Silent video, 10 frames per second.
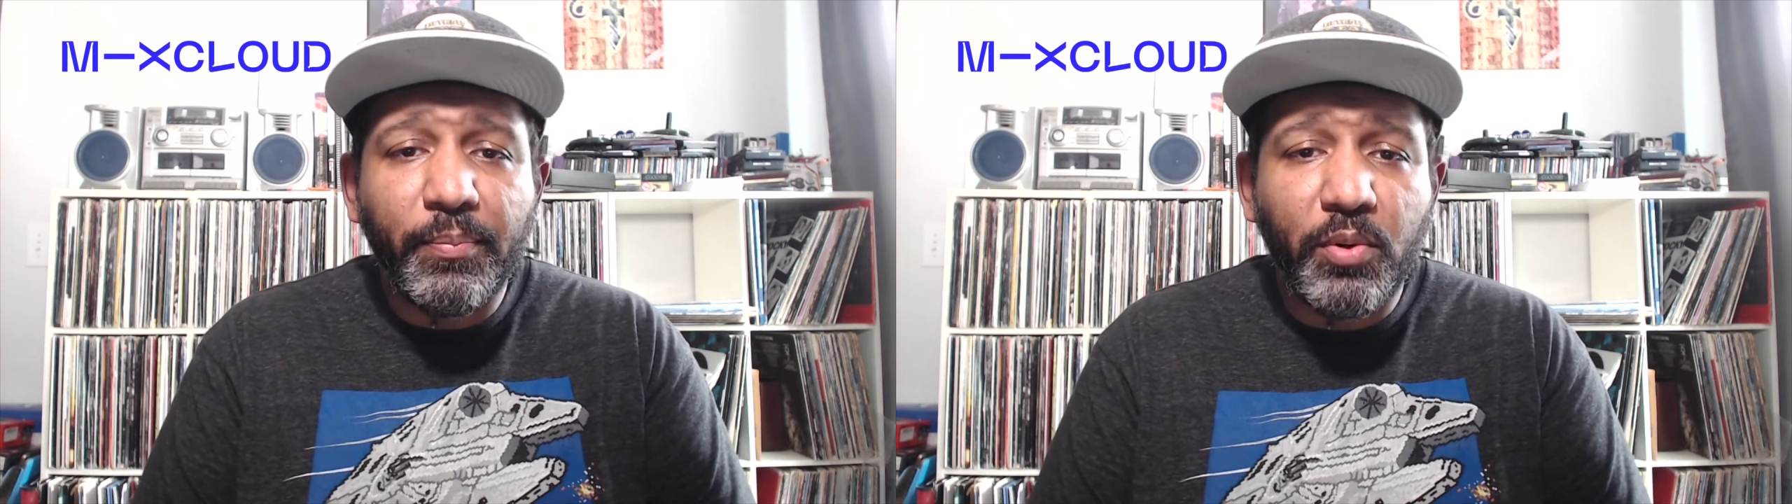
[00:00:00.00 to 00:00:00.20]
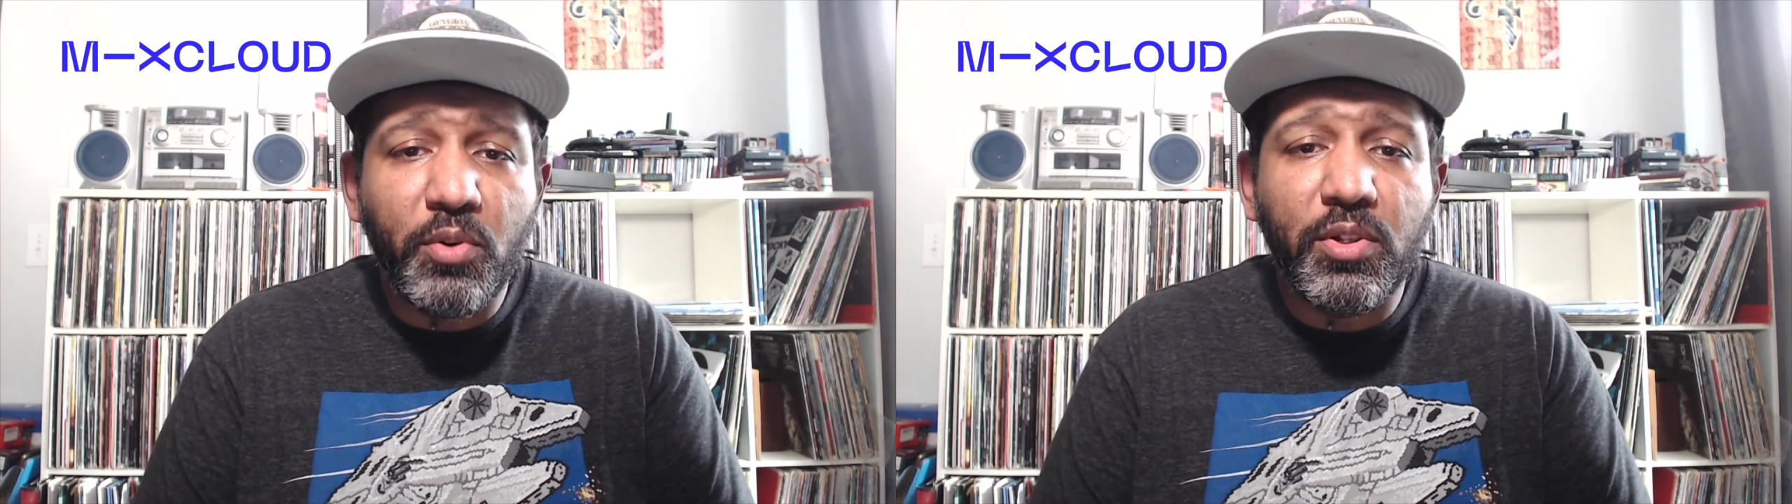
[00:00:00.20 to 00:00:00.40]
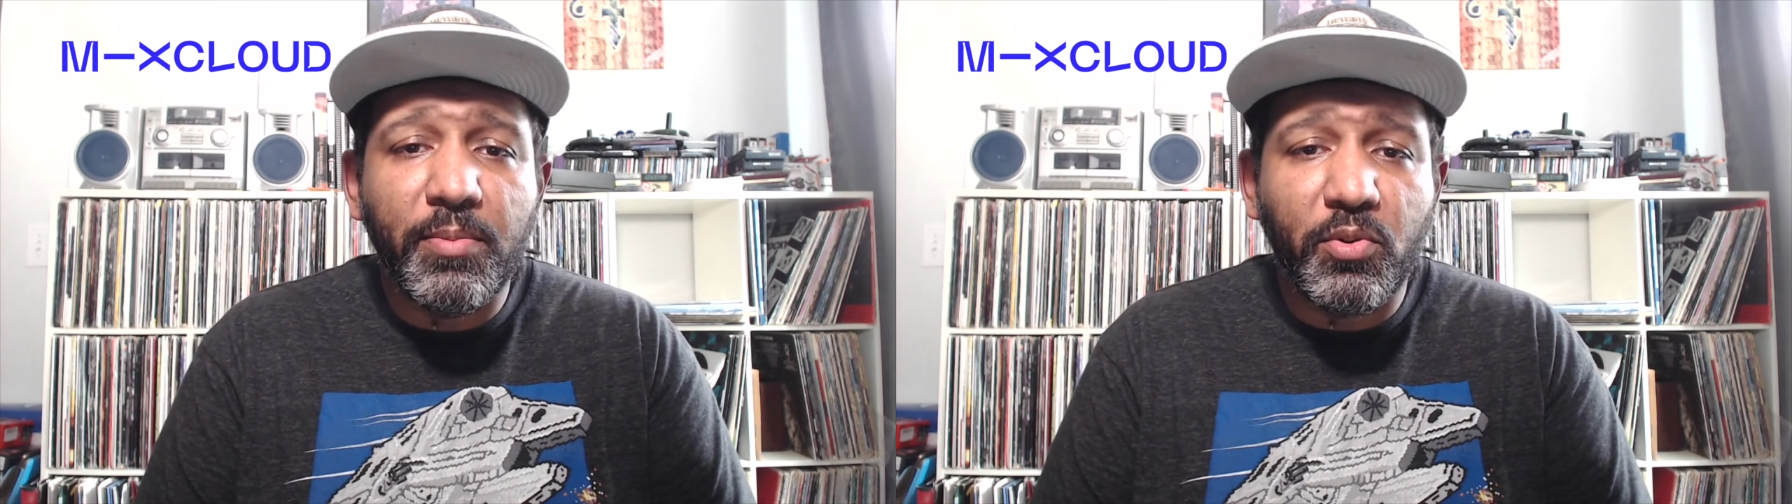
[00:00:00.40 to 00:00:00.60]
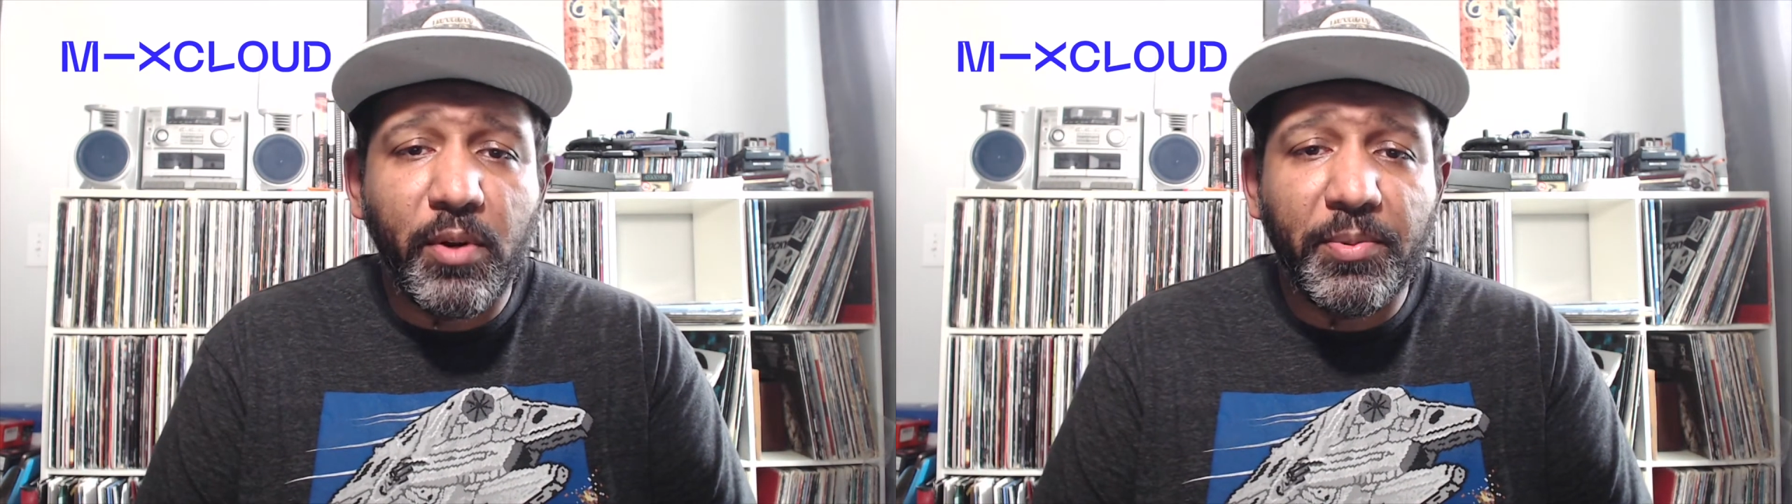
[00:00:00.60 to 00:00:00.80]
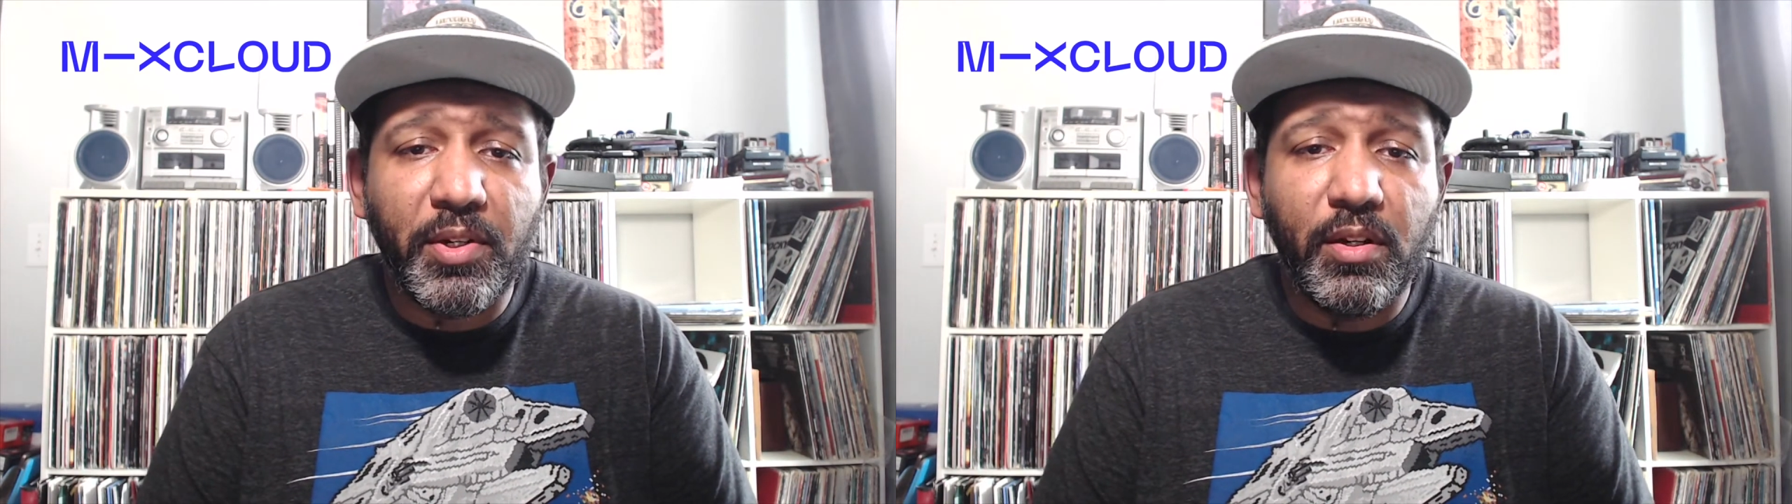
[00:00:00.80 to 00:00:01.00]
pro
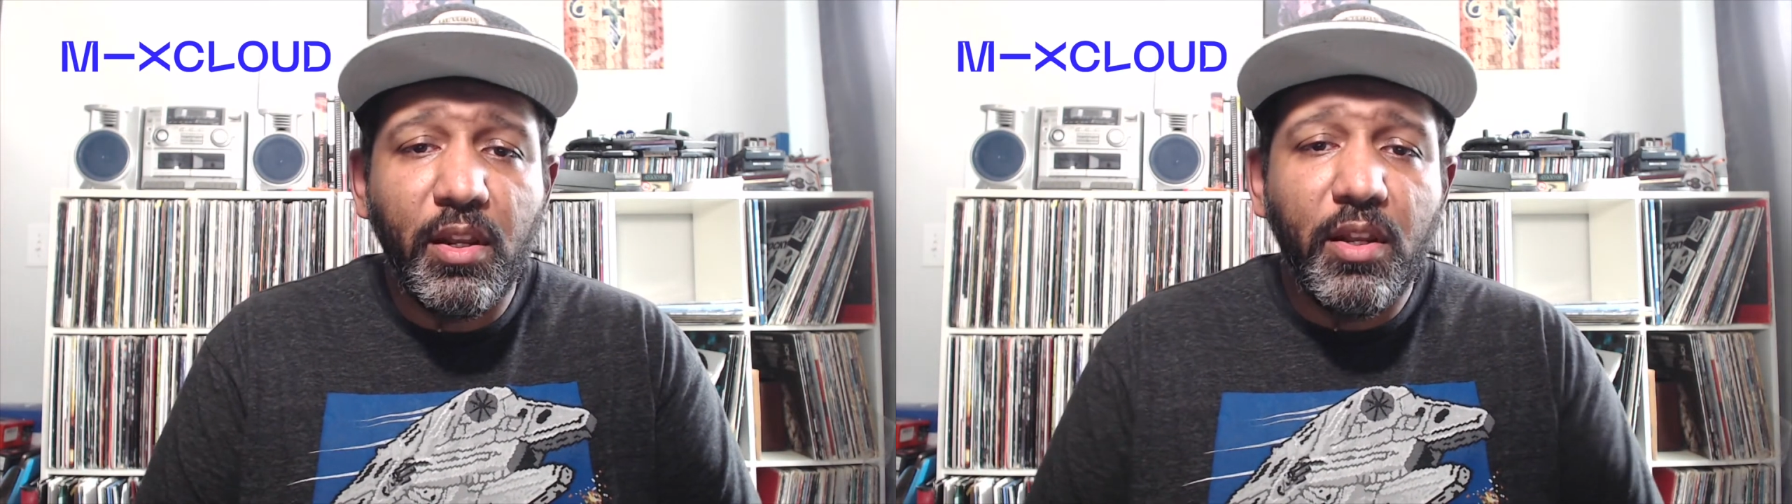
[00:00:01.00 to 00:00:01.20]
subscription.